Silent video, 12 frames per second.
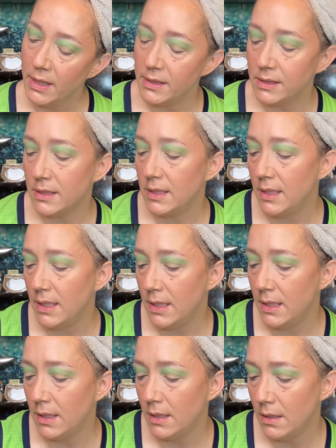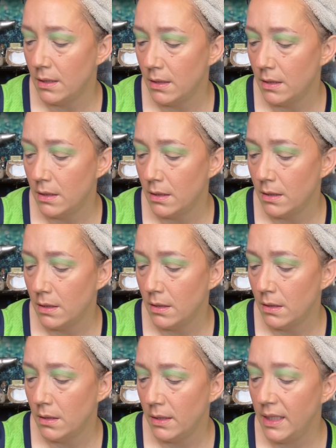It's the
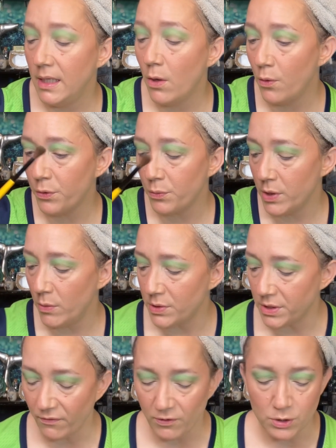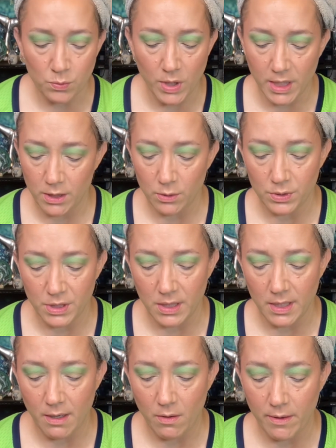EO3 was the first one I used, and
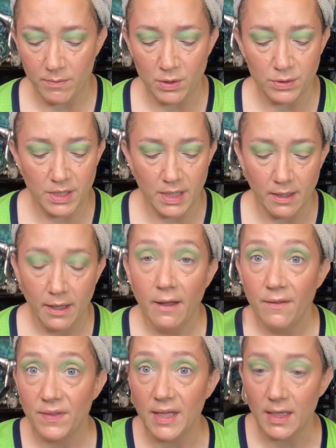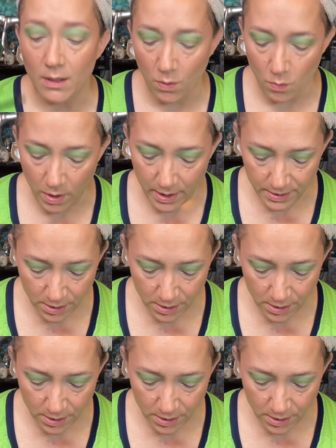now I'm using the EO1.